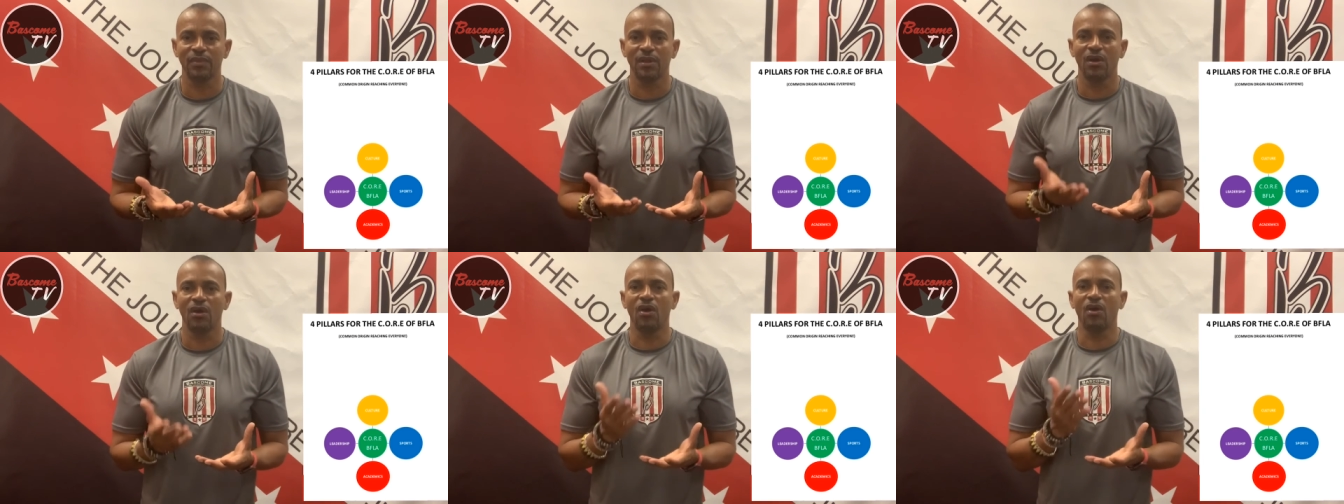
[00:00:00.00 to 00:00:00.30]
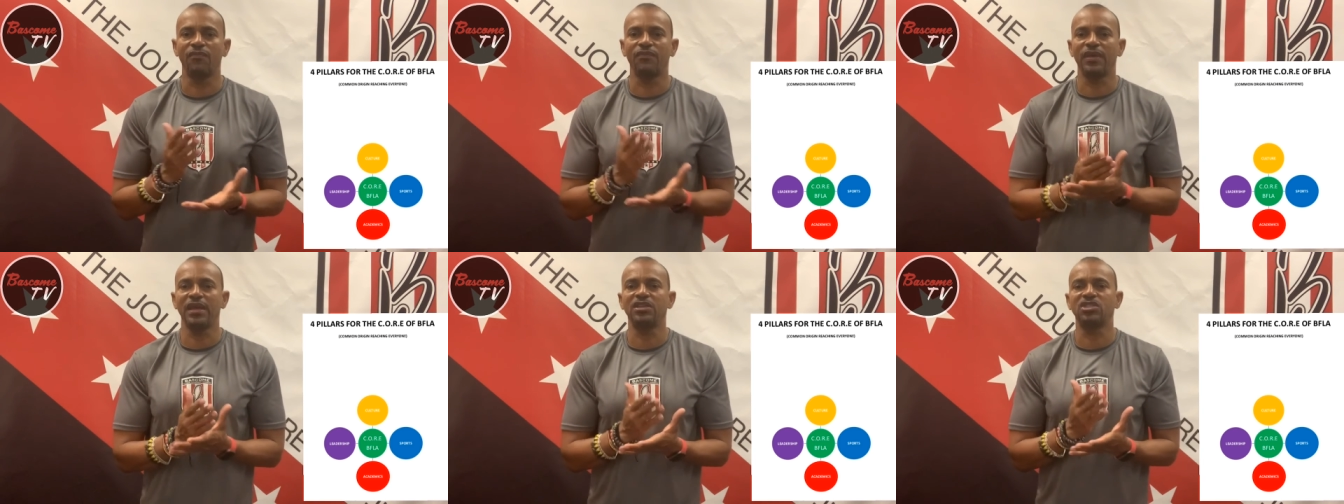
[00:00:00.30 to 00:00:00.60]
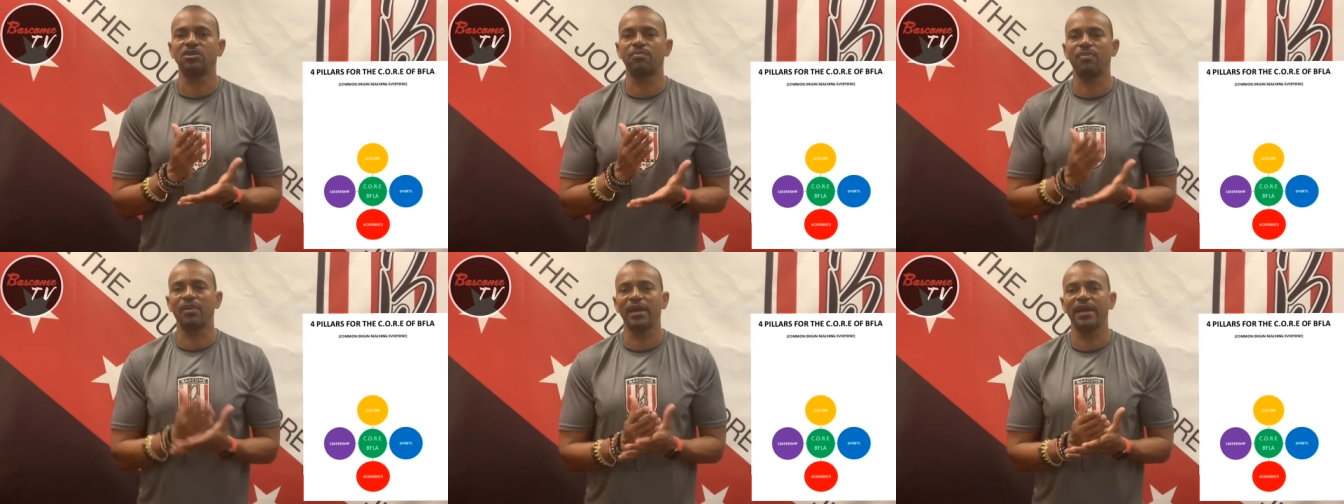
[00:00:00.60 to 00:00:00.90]
of
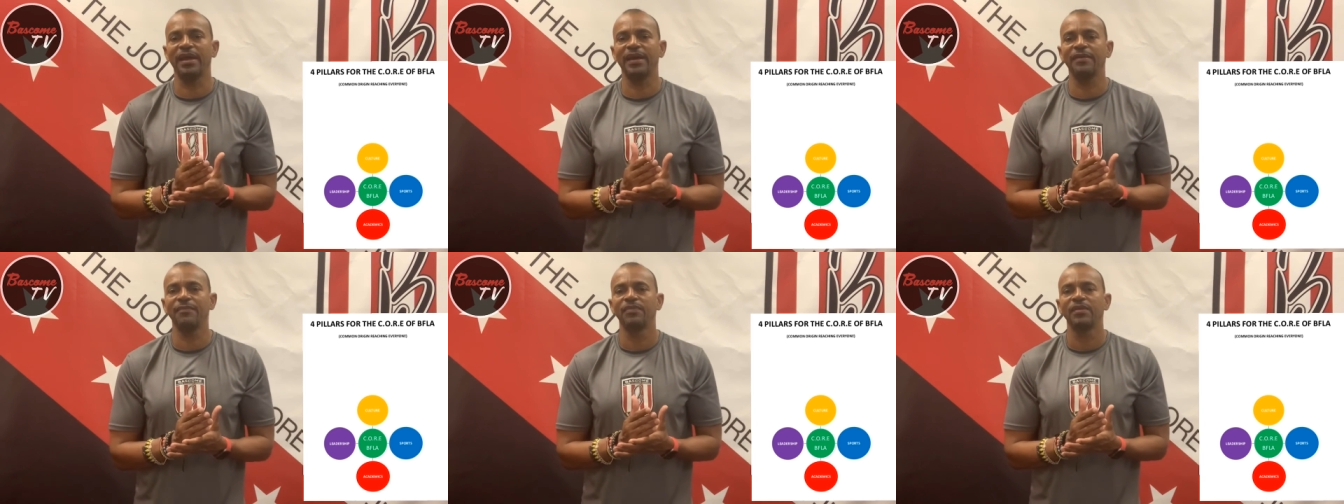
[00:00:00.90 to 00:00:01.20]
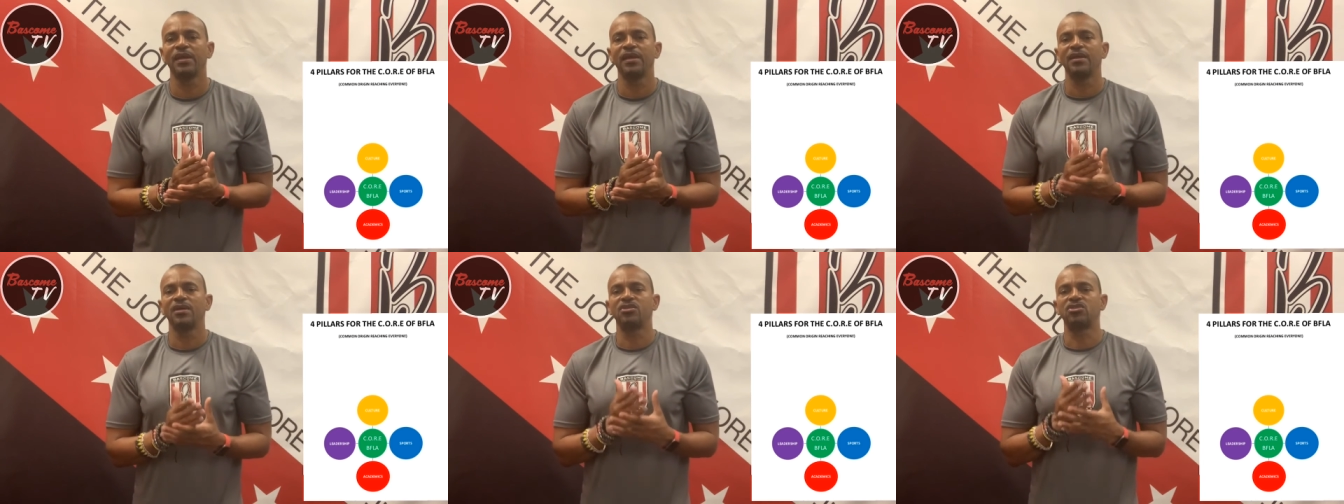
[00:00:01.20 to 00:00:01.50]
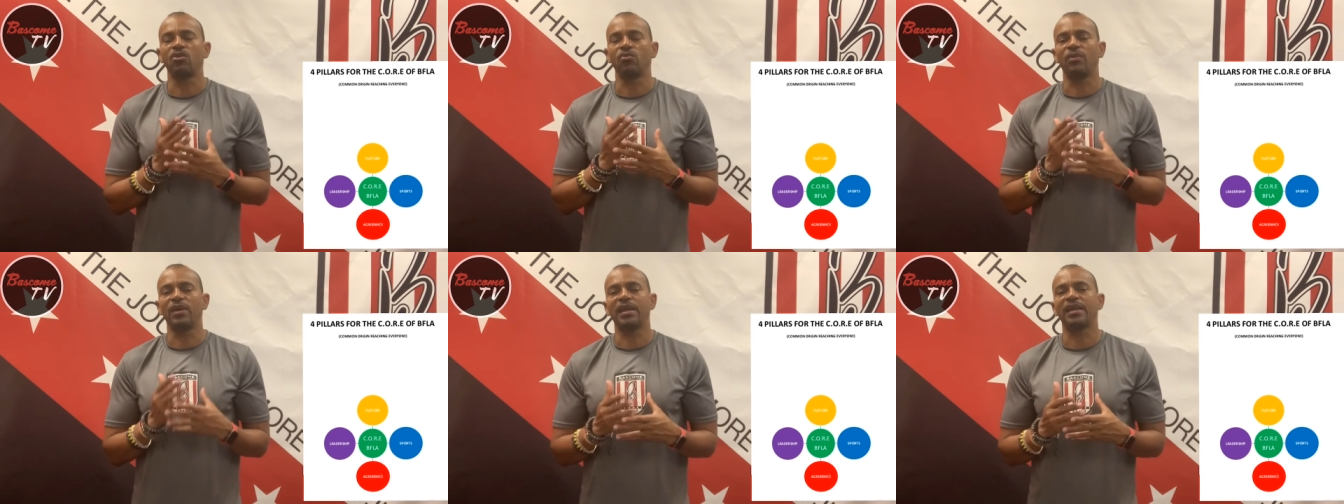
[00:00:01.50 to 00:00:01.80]
each player,
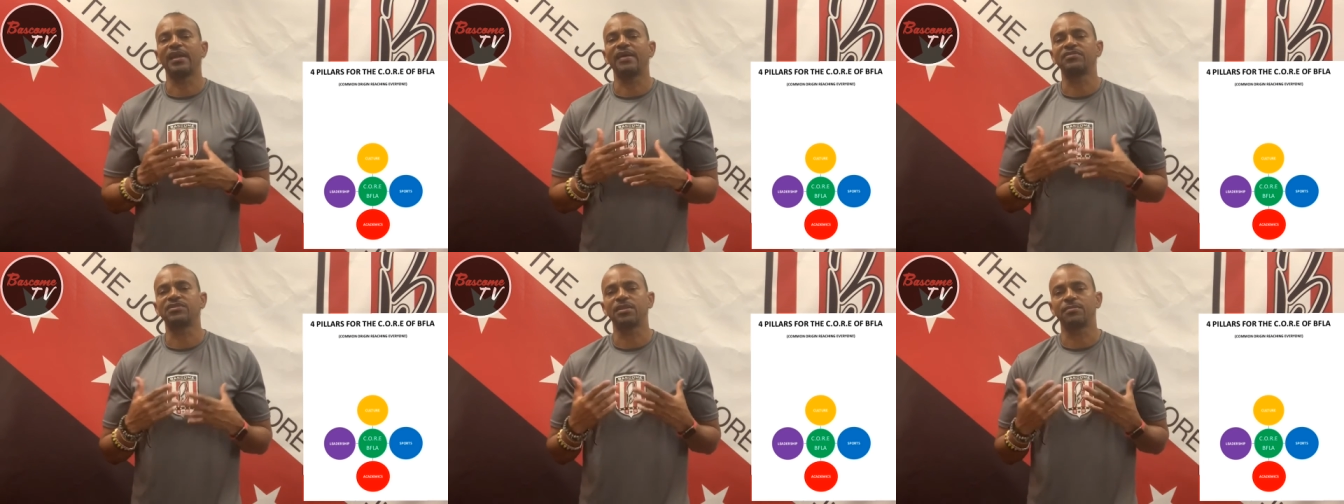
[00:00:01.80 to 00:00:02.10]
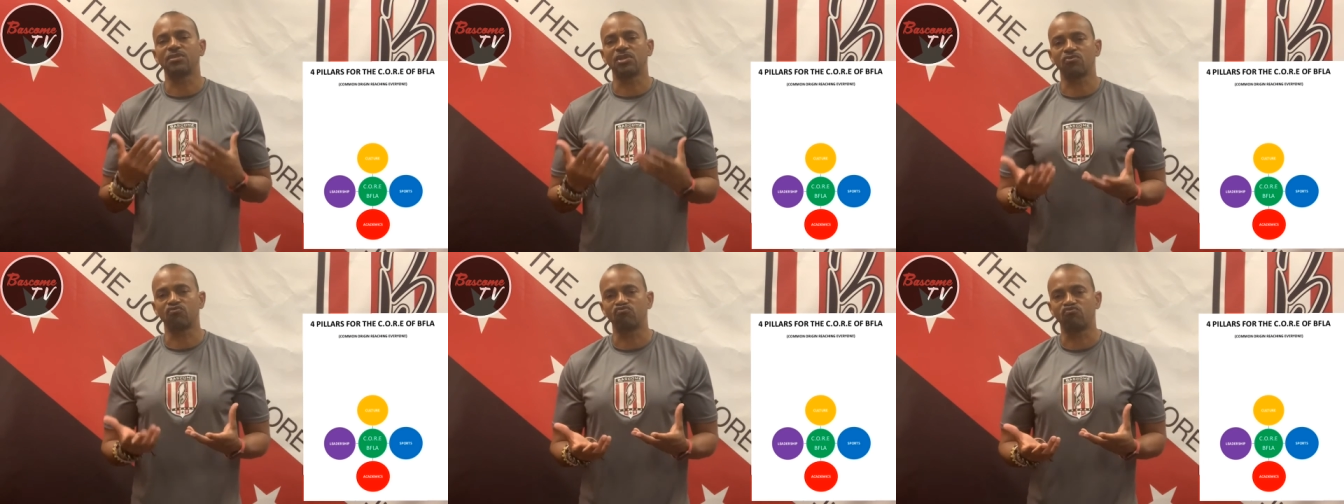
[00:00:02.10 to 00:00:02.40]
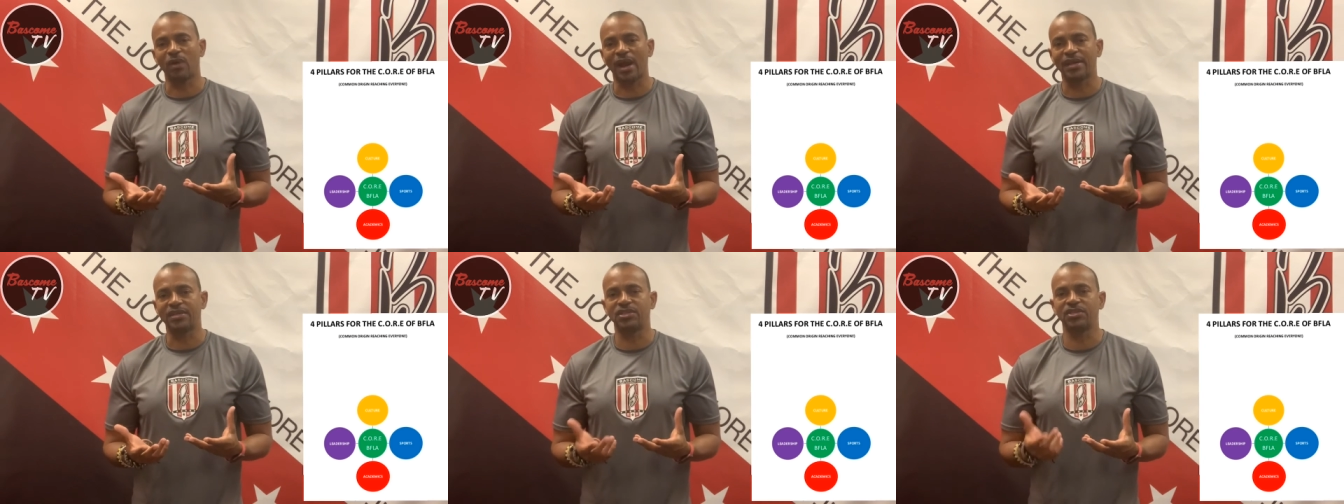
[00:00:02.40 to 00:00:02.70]
so we can have some
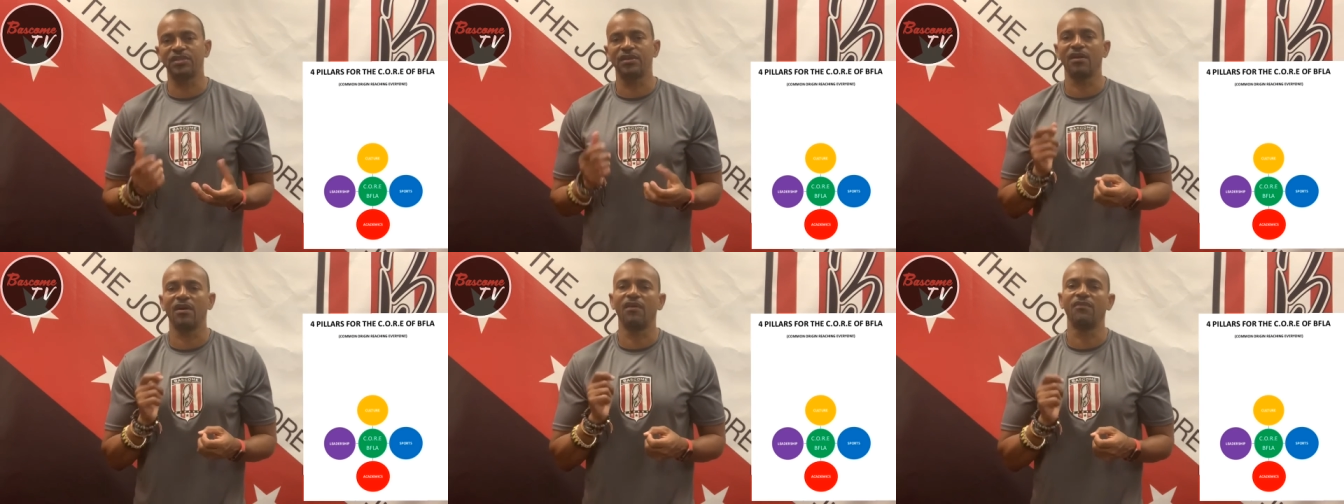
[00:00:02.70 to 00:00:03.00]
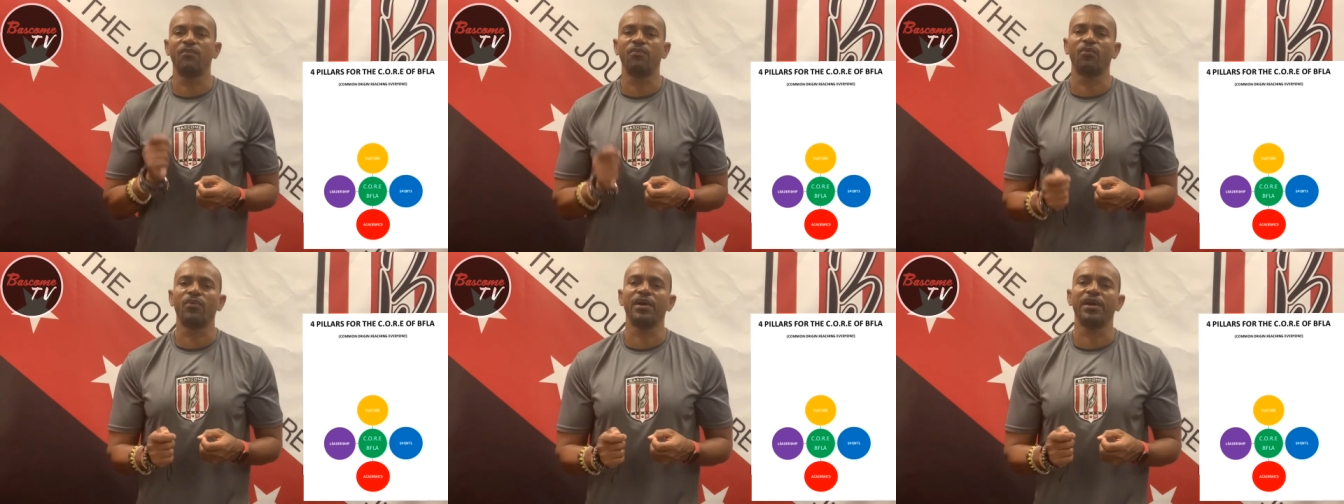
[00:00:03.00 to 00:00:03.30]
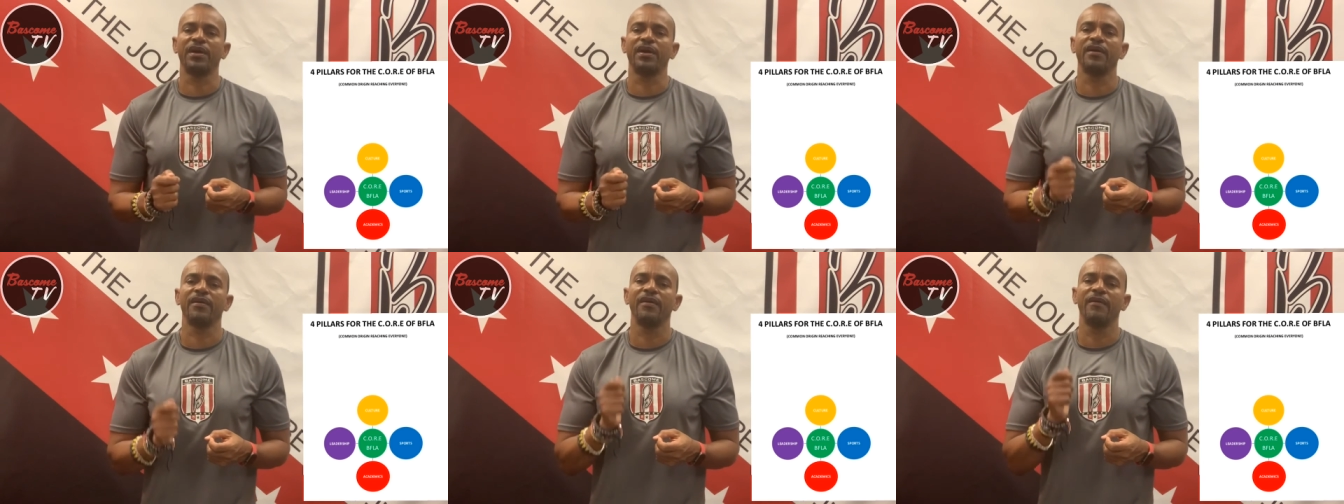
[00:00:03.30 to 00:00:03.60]
direction of
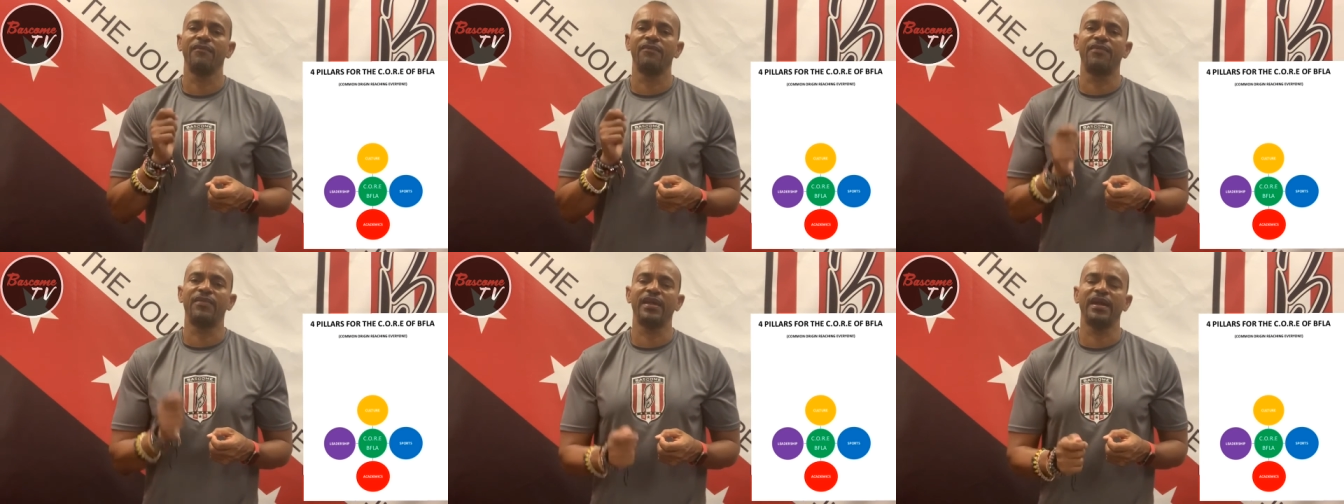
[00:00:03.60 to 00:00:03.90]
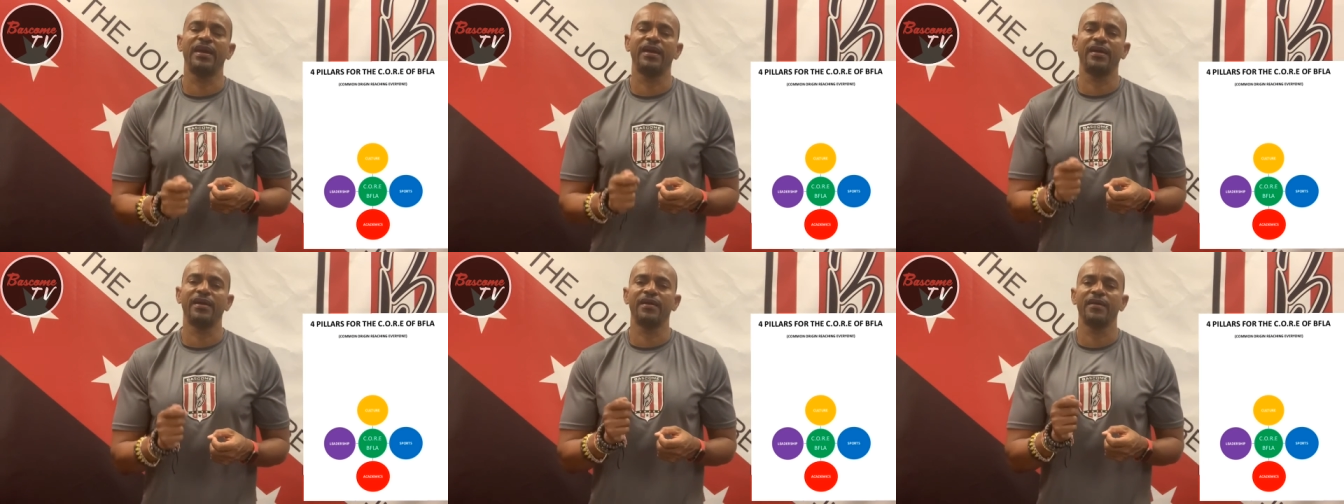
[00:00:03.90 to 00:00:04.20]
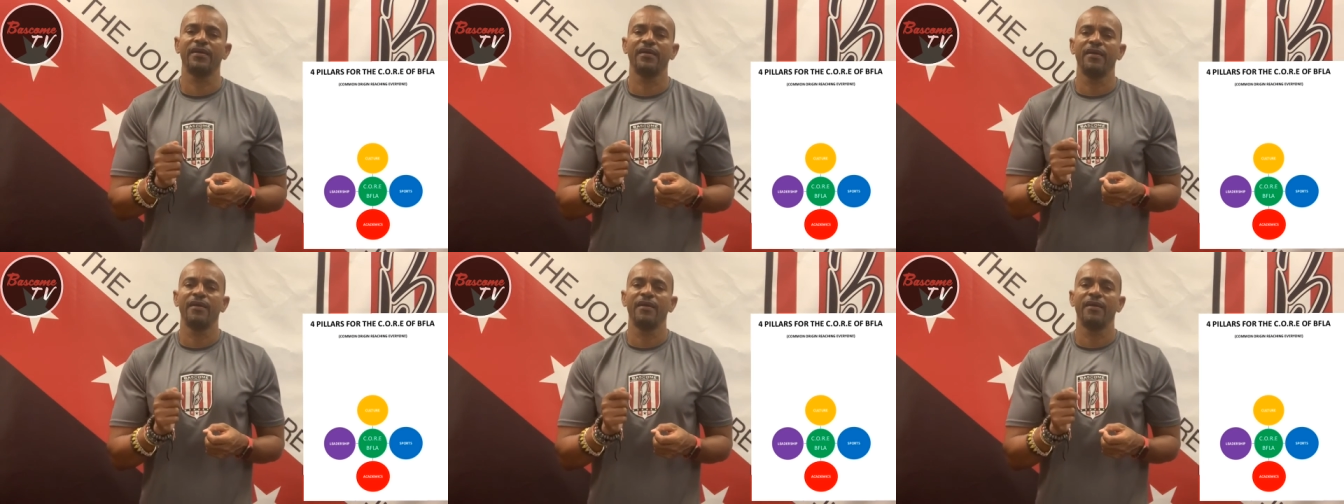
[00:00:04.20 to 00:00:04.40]
where their